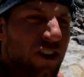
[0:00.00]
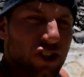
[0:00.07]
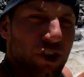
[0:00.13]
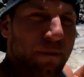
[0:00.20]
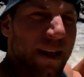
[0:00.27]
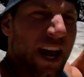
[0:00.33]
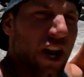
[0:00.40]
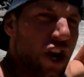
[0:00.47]
there
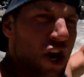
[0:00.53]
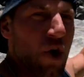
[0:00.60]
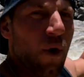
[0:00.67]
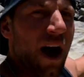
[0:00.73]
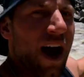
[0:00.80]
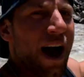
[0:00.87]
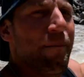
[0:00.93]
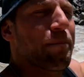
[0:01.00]
should be a new
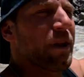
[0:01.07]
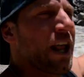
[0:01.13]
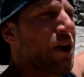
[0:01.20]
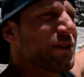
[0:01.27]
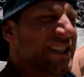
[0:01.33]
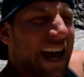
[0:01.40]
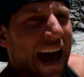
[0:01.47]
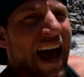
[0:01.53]
up
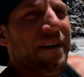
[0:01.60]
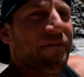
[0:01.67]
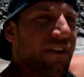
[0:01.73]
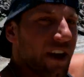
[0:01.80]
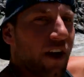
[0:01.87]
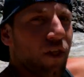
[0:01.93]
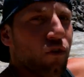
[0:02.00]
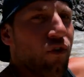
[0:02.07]
below
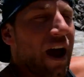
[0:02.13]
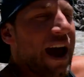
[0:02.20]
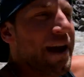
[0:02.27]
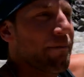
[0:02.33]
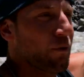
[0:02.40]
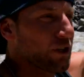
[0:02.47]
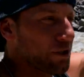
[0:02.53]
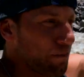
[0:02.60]
Taffy on the
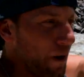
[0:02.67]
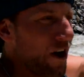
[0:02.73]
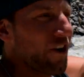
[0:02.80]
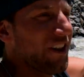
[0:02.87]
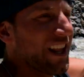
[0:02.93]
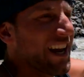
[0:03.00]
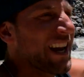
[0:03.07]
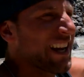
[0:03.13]
right, which
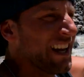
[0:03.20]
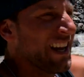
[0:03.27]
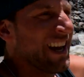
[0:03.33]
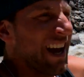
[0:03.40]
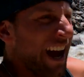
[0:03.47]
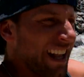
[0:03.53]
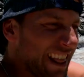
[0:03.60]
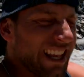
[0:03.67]
apparently
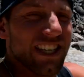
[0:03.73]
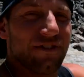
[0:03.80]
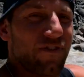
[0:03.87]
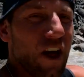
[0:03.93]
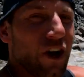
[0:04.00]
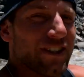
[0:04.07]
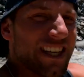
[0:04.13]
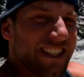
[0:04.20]
at these
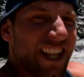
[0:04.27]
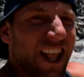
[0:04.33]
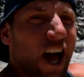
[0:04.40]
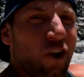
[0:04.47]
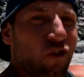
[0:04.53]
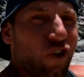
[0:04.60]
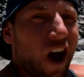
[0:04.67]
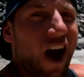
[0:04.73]
flows has a
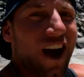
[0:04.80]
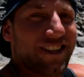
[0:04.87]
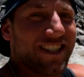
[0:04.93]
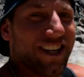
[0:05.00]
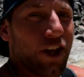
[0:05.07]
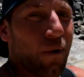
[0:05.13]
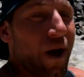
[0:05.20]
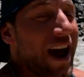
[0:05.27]
lot of rocks
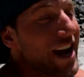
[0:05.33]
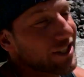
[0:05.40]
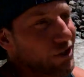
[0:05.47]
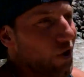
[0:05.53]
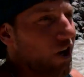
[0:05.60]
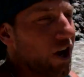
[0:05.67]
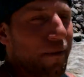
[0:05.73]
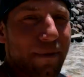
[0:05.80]
in the way,
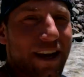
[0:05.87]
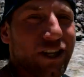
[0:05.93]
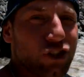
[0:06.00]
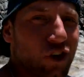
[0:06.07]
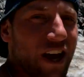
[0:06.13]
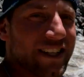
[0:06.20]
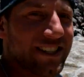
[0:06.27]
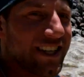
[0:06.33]
so it could be
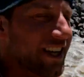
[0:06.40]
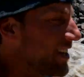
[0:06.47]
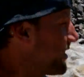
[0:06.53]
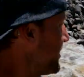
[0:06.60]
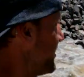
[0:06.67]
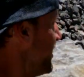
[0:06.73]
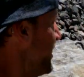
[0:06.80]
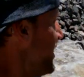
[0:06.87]
interesting.
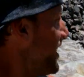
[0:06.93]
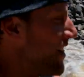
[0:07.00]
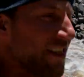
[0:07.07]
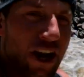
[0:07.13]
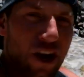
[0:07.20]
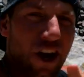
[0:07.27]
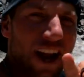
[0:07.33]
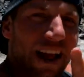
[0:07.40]

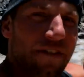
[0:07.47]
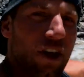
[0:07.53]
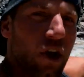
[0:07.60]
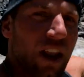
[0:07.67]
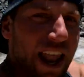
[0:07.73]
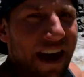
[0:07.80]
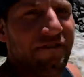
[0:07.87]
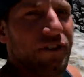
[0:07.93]
Then you're gonna have to
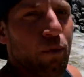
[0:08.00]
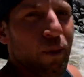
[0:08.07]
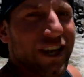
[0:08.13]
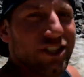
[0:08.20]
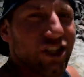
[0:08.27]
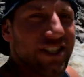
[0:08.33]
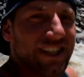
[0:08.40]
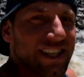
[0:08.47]
go left to
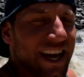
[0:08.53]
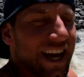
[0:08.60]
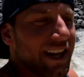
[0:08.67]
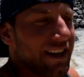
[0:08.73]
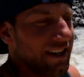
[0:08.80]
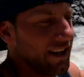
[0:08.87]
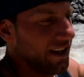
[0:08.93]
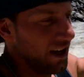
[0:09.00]
Witch's Tit,
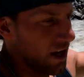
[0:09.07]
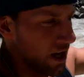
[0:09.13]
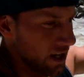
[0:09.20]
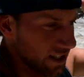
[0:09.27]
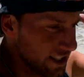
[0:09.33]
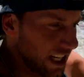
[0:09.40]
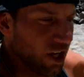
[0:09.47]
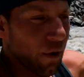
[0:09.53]

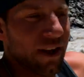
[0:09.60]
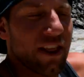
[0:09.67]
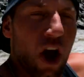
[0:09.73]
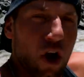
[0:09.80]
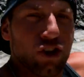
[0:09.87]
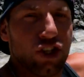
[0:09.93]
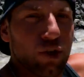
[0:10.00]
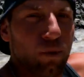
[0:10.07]
deal with
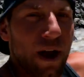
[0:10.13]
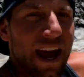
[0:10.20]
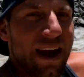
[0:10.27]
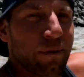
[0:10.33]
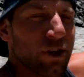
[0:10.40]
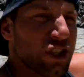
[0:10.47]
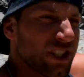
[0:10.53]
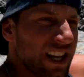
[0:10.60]
Ocean
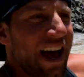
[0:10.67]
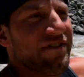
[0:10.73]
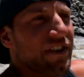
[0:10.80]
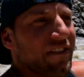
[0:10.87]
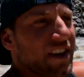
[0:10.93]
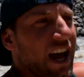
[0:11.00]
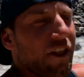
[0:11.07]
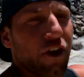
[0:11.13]
Wave, which is left
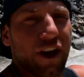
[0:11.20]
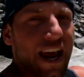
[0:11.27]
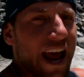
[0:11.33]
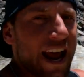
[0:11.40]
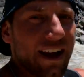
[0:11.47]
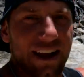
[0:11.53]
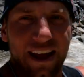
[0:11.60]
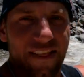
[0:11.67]
of another
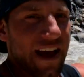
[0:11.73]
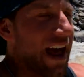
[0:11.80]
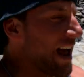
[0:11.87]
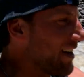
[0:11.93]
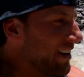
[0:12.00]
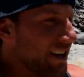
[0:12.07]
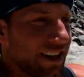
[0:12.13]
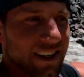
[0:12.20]
gate, and
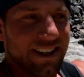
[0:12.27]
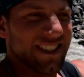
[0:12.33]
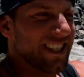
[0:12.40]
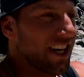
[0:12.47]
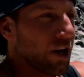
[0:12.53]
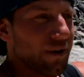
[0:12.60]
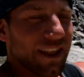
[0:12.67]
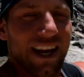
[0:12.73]
then
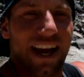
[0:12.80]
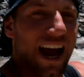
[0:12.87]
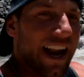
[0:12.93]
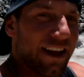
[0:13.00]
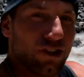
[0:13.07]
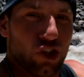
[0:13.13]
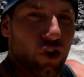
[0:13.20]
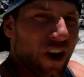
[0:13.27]
deal with the
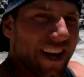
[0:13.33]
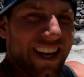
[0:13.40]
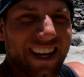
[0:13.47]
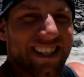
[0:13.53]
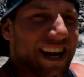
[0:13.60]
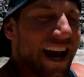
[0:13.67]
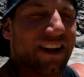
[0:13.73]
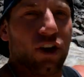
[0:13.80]
kind of
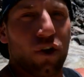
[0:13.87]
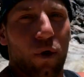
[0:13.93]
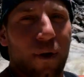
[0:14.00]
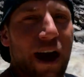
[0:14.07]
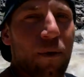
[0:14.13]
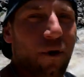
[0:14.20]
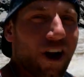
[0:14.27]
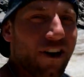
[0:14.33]
tricky technical
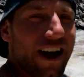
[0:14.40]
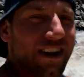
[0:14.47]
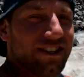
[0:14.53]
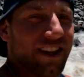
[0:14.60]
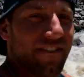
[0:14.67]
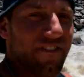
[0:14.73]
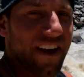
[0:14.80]
whitewater after the